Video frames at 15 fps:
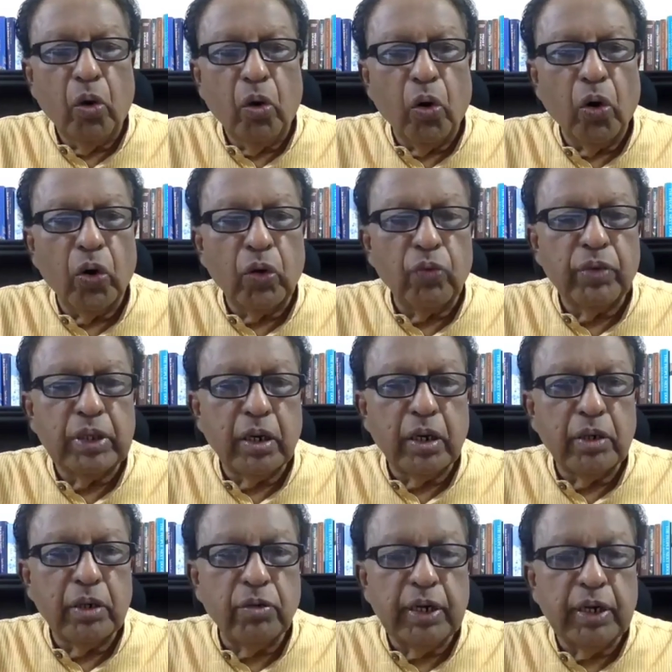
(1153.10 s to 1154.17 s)
or whether
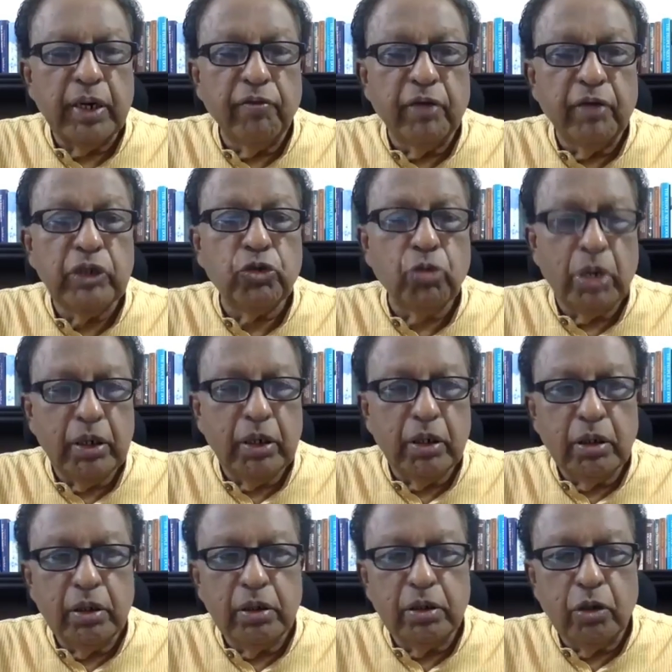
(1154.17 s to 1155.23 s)
it would
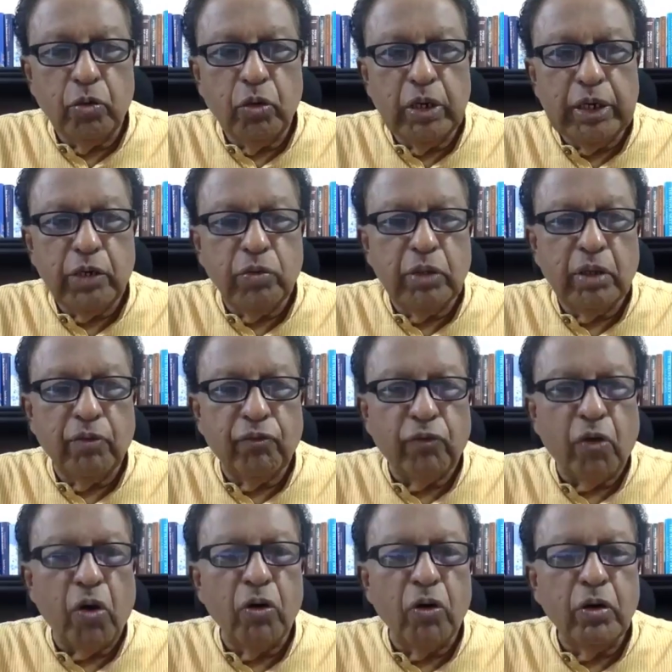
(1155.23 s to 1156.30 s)
eventually it will lead to the
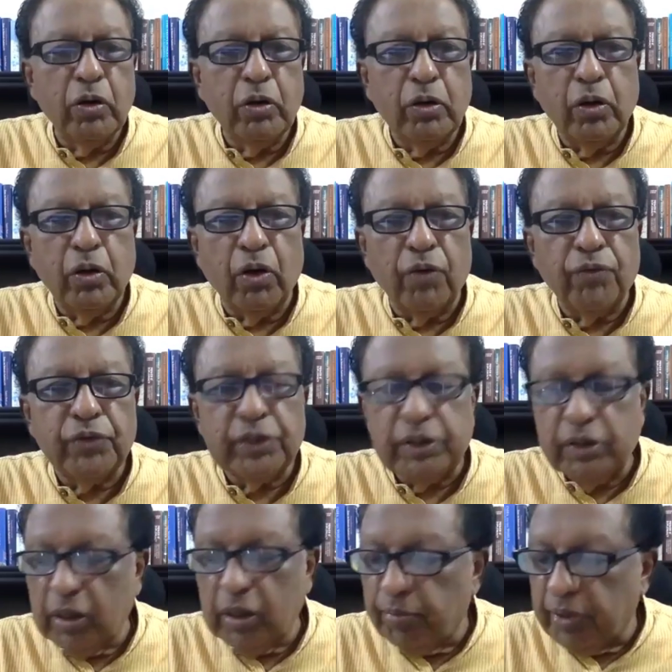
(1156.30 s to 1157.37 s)
fall of
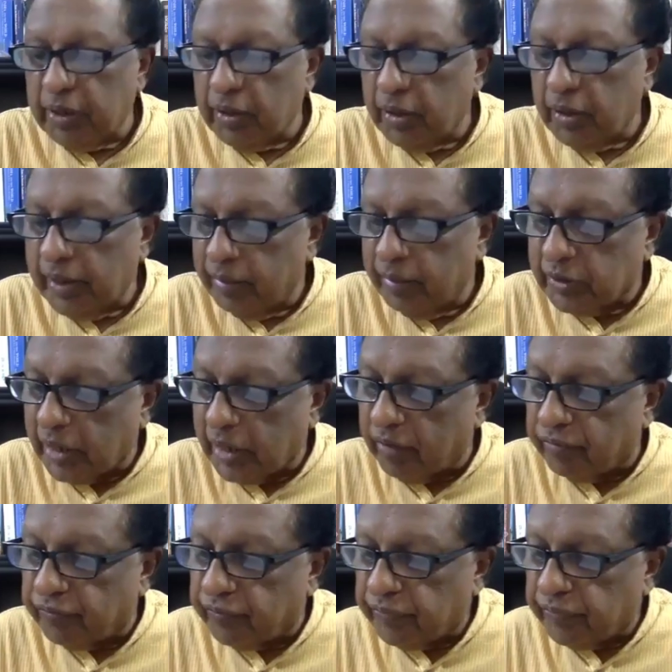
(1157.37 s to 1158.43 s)
Xi Jinping himself.